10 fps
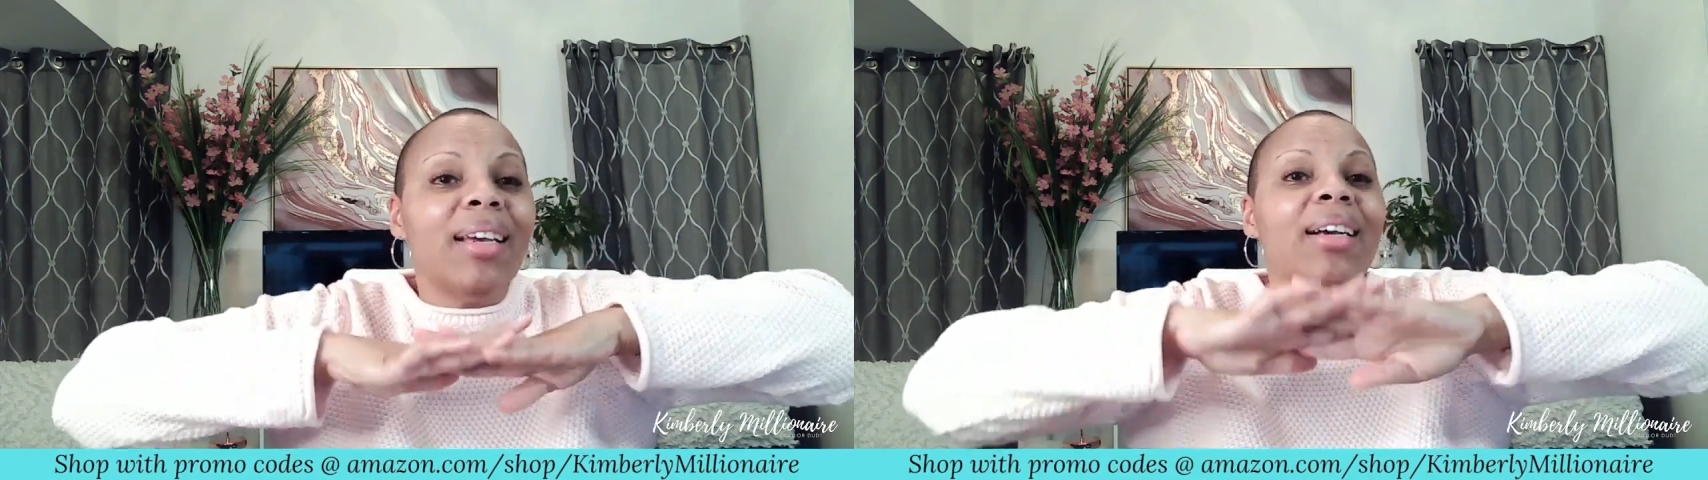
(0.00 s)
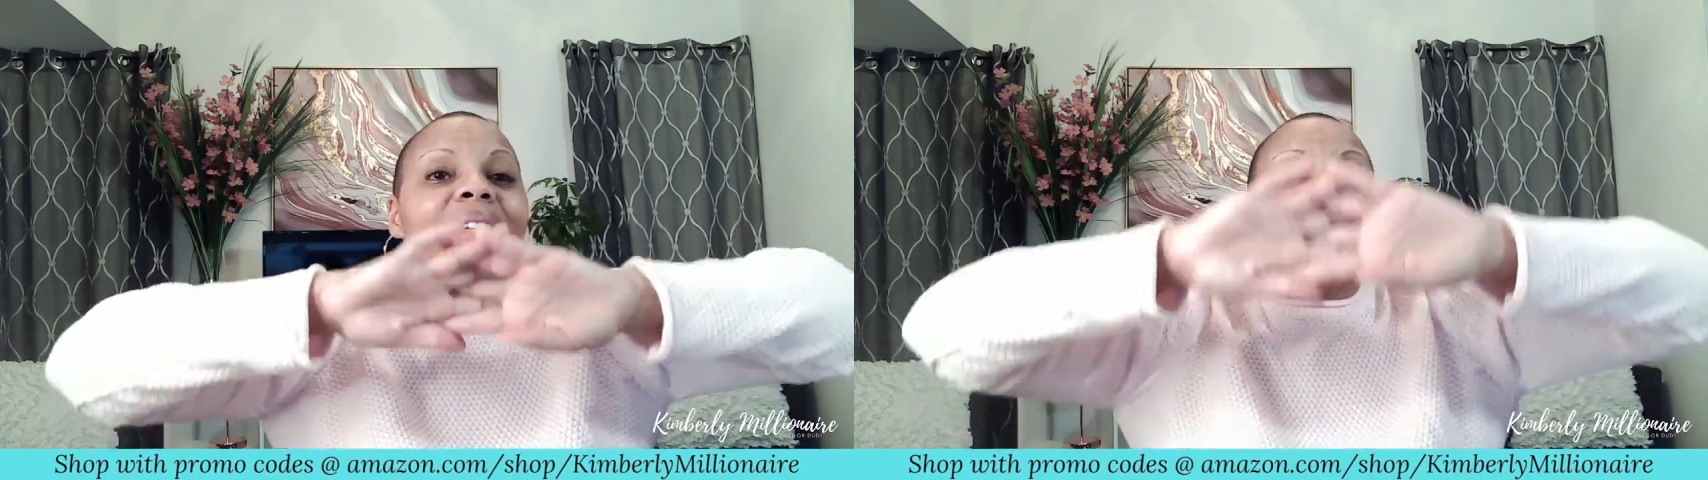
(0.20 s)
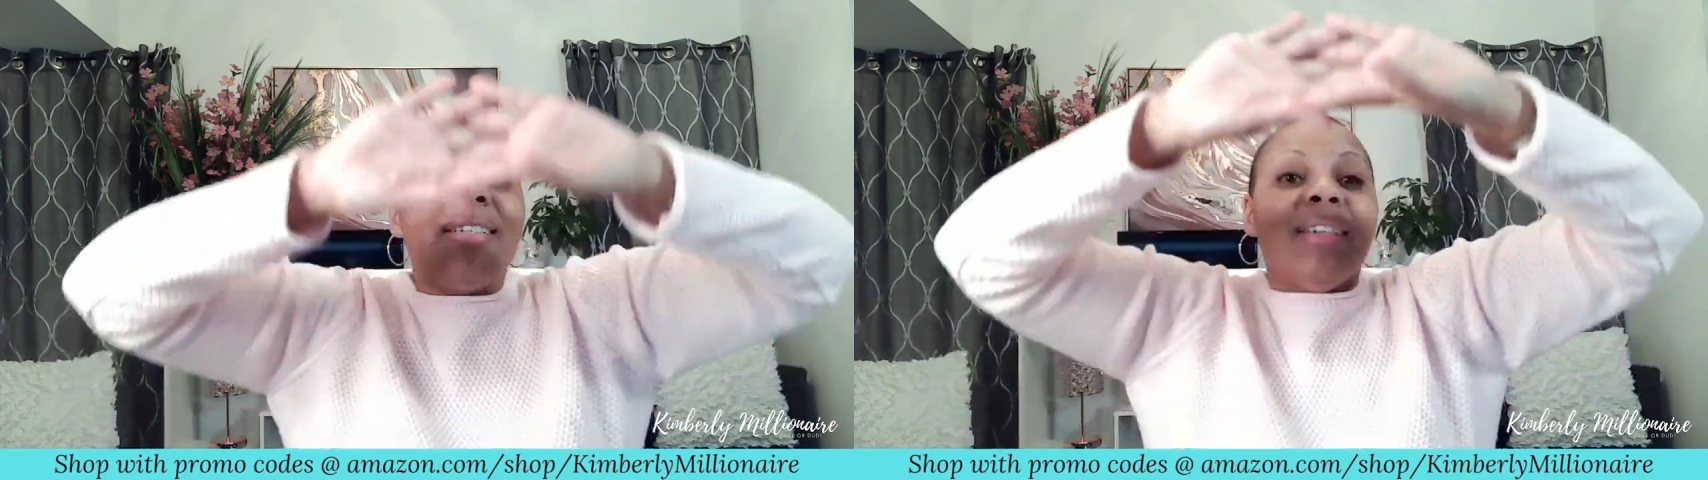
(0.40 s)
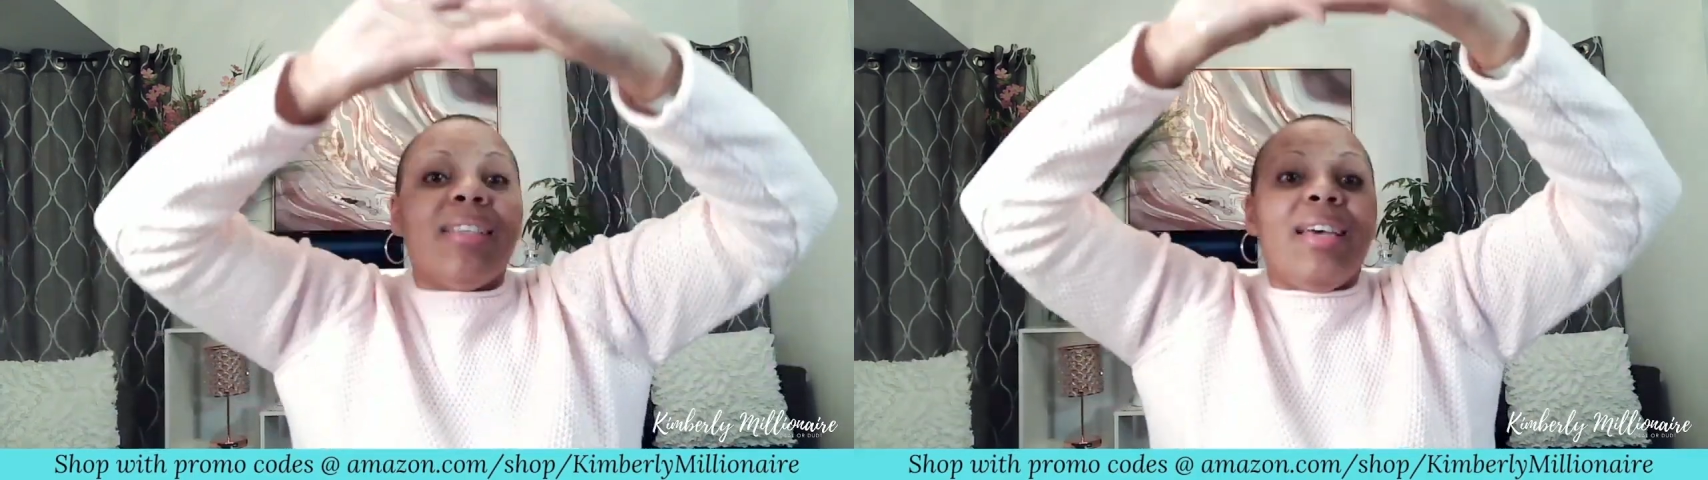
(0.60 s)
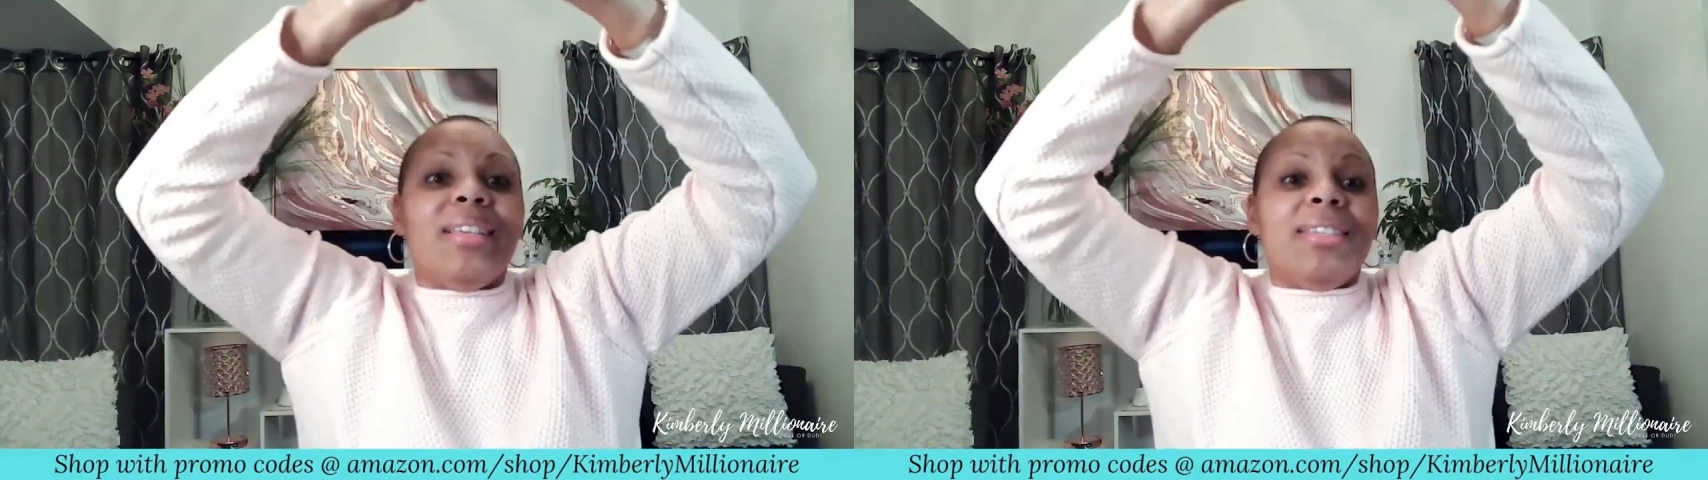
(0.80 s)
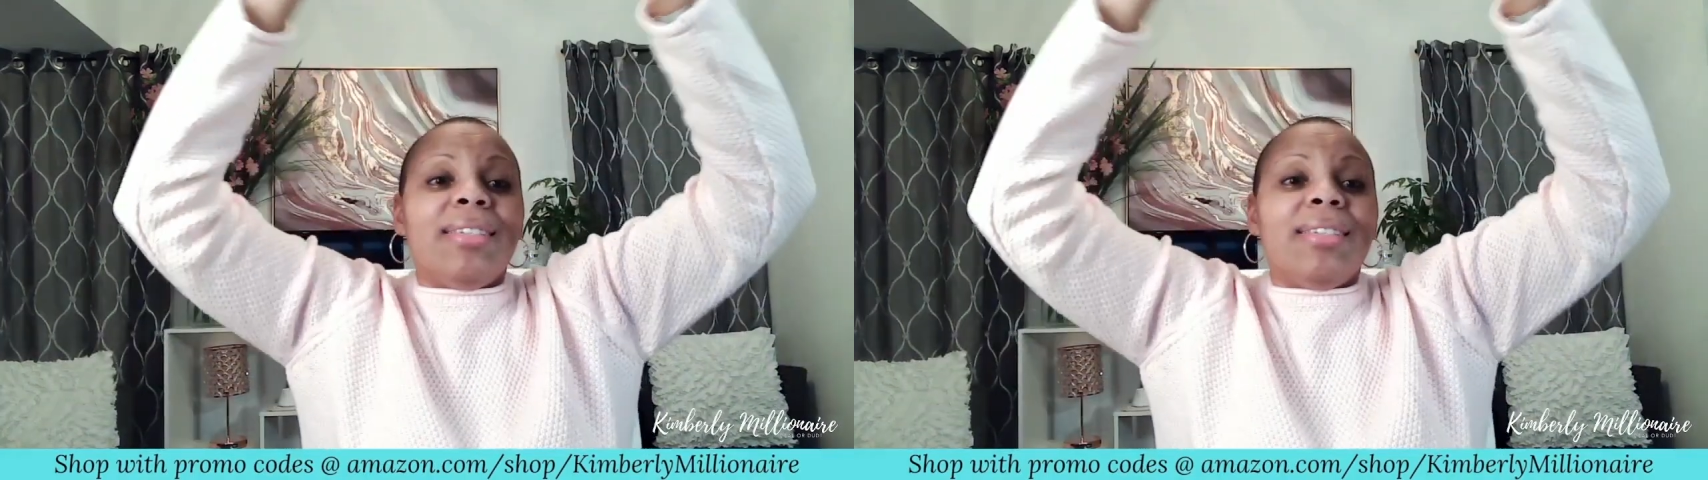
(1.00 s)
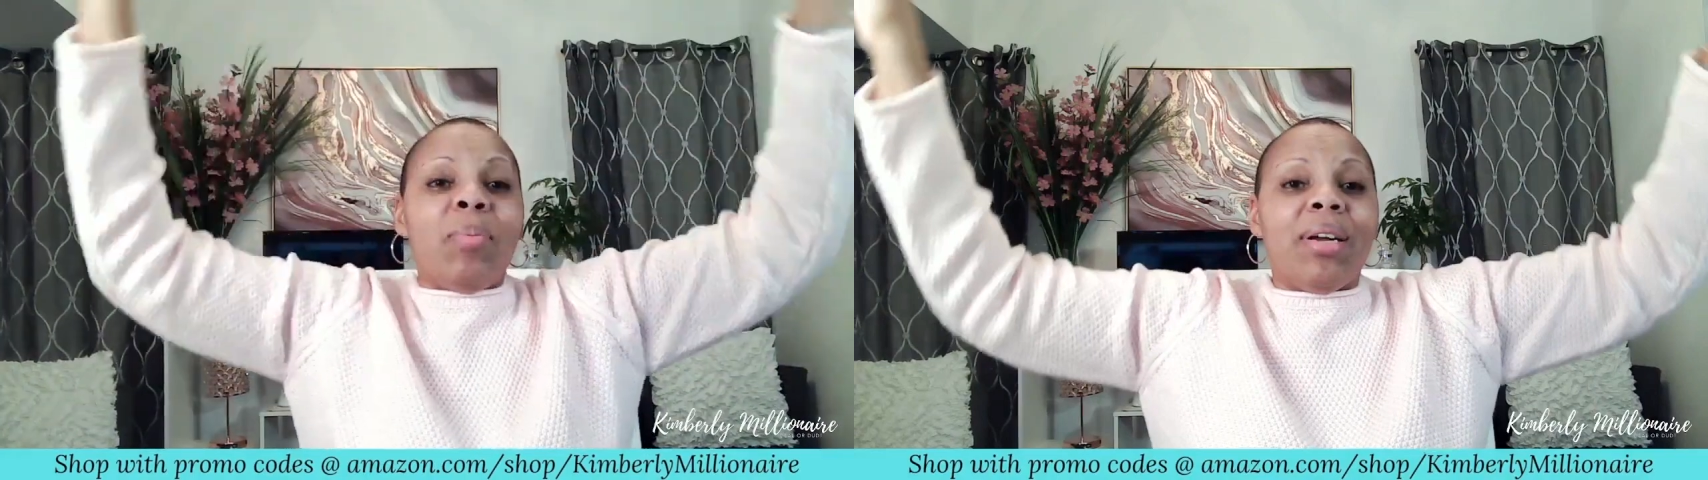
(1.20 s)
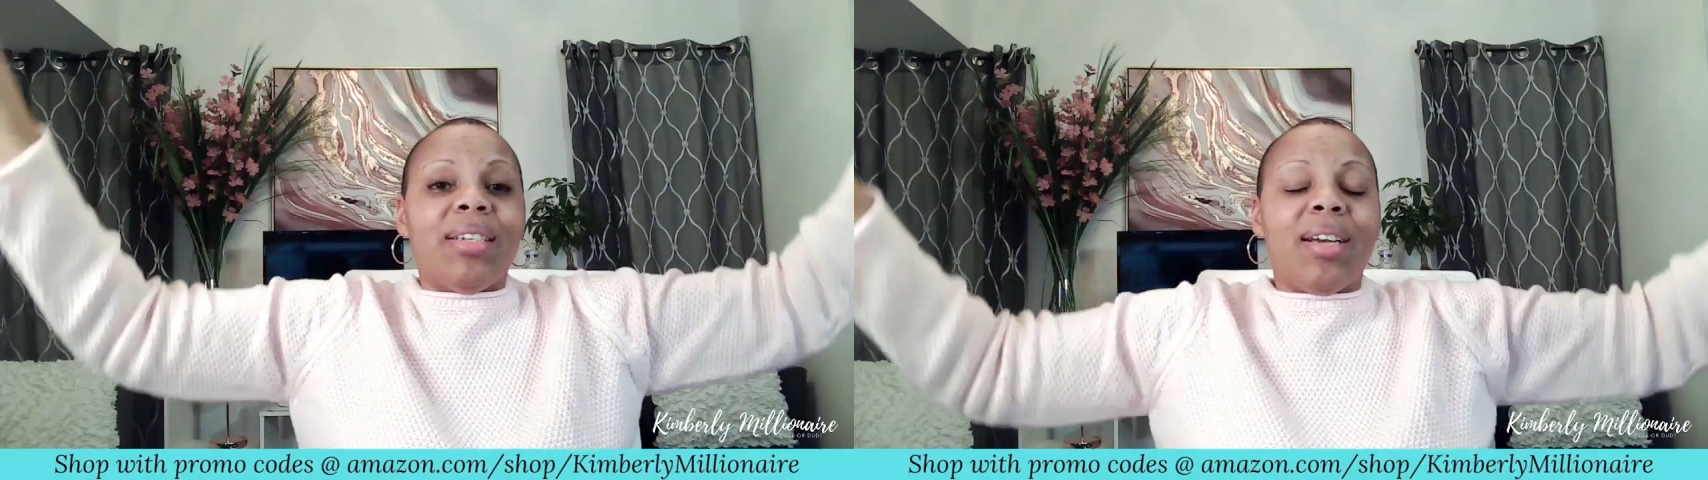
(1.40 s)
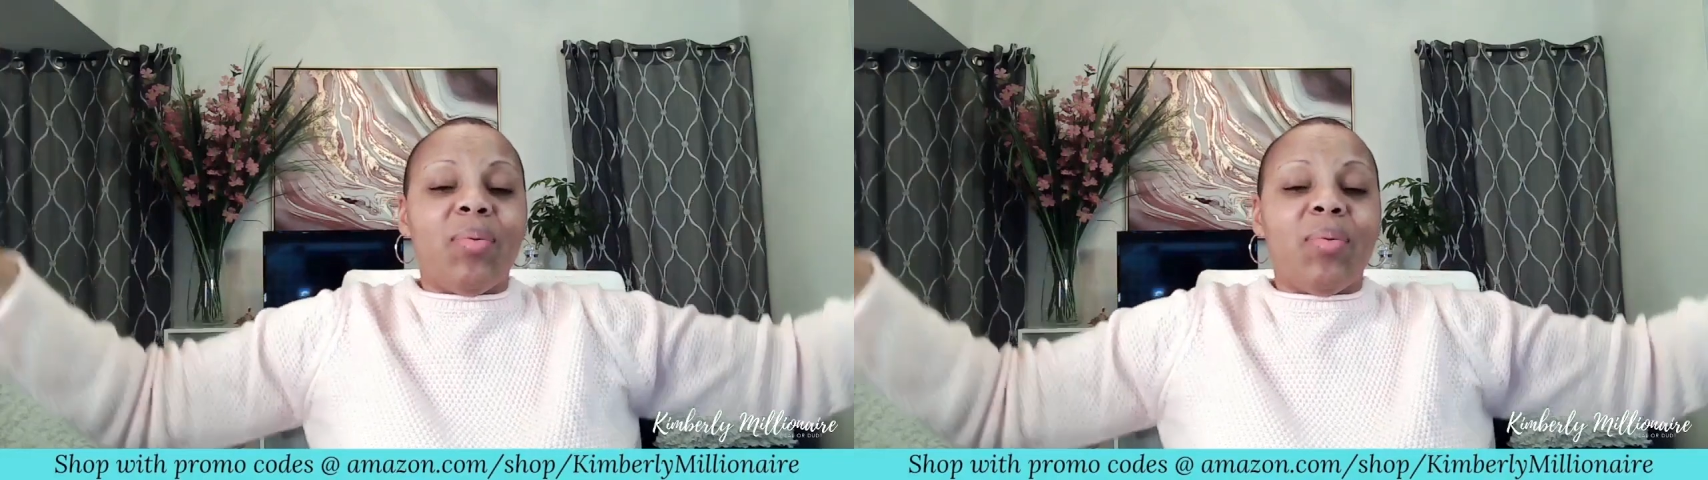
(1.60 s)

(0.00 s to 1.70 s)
because I just had so much